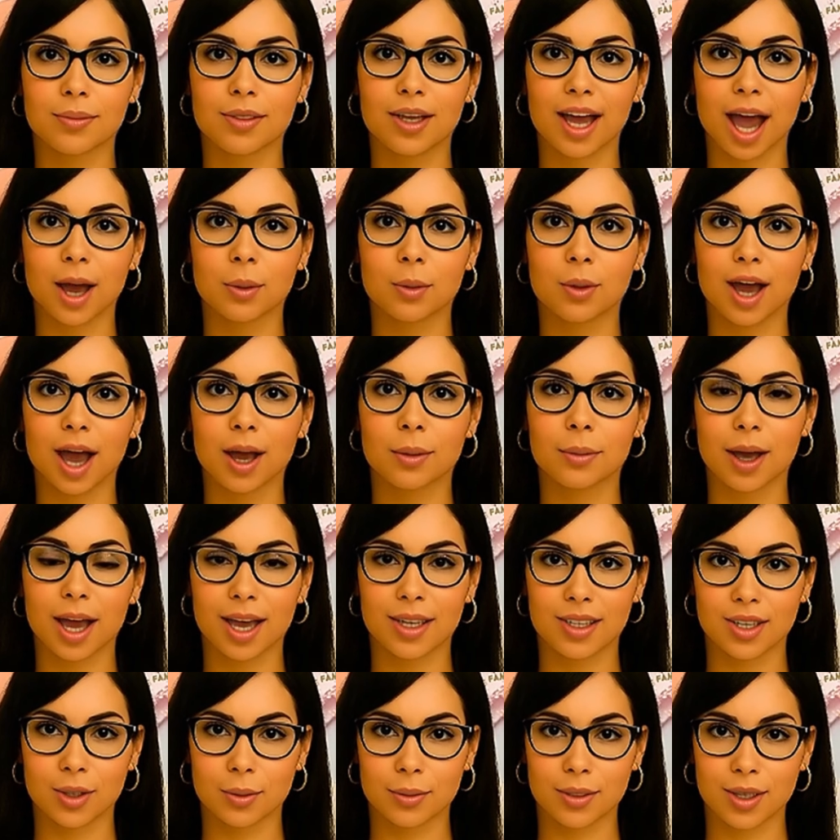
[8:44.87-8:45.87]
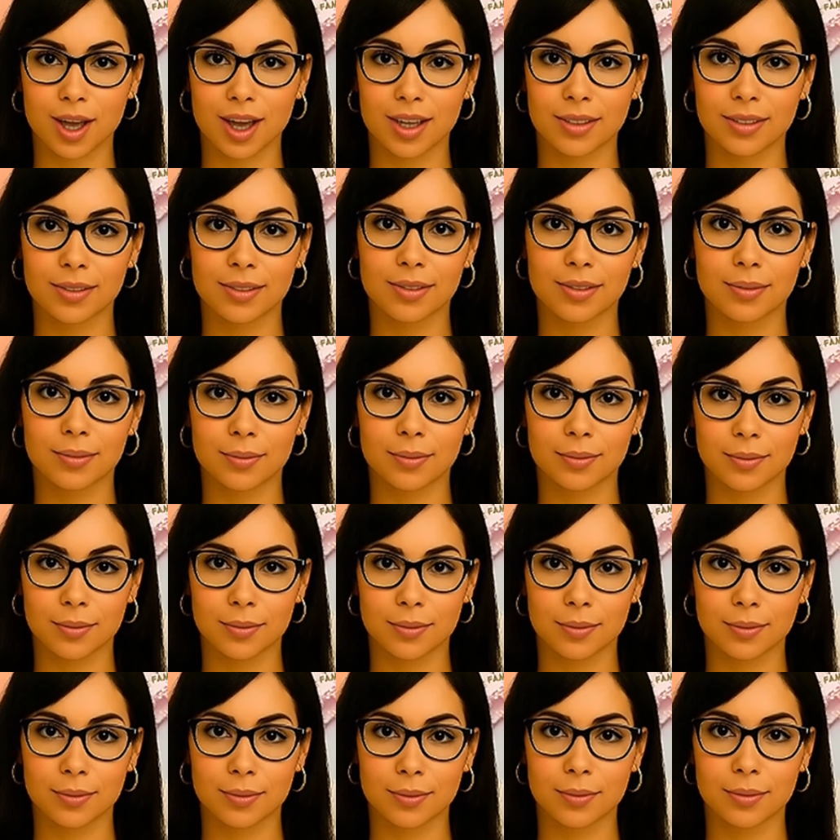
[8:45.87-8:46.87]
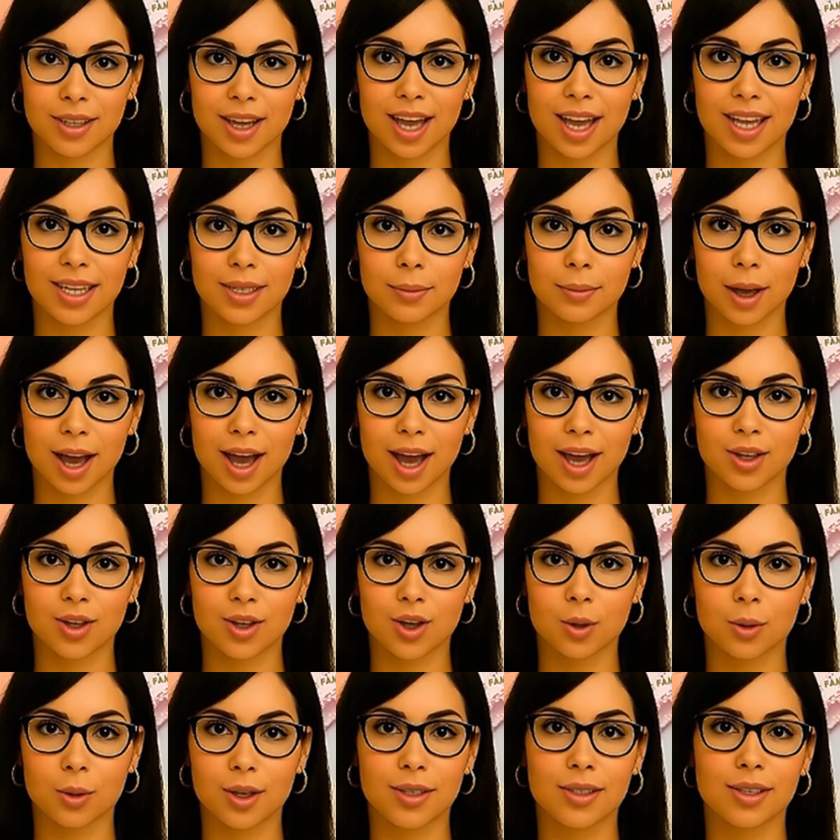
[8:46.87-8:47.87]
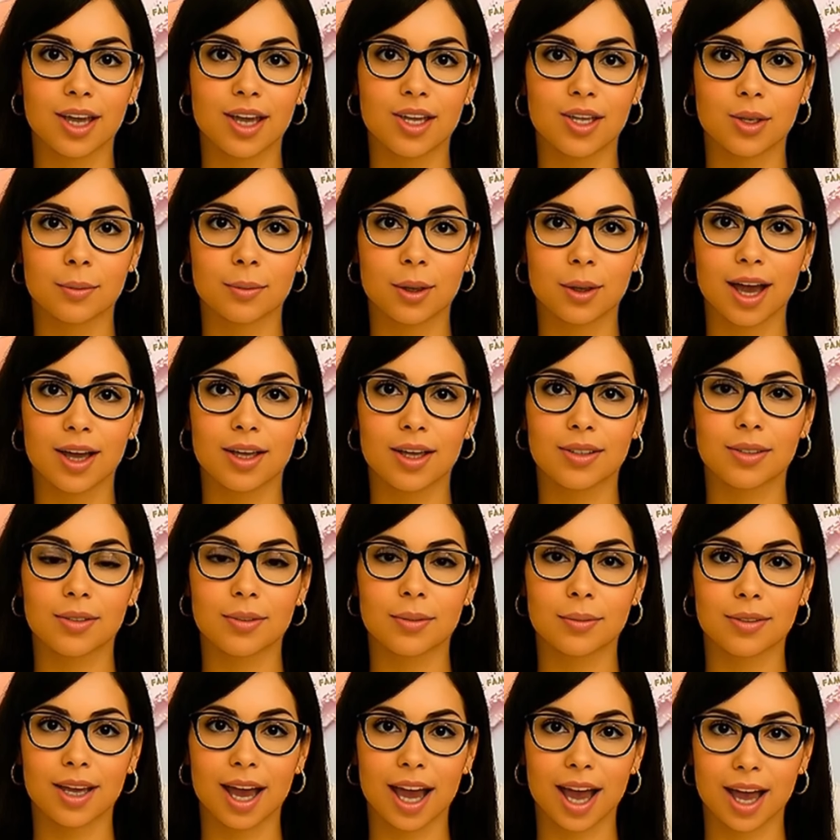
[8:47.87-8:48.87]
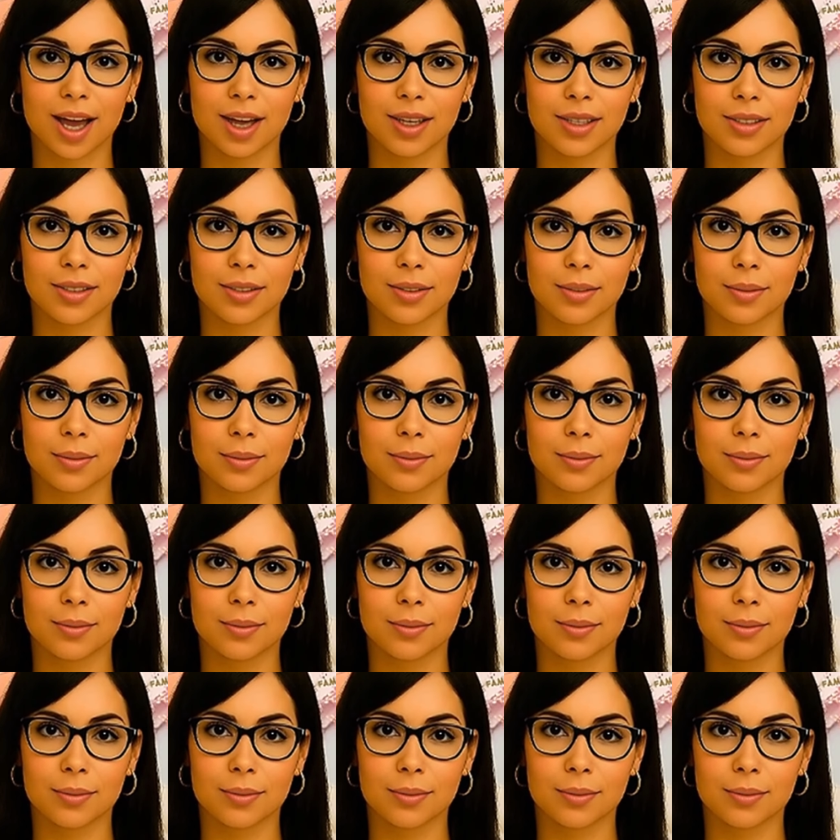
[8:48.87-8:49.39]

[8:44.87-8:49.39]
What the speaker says: Abraham had two sons, Ismail, who is Ishmael, and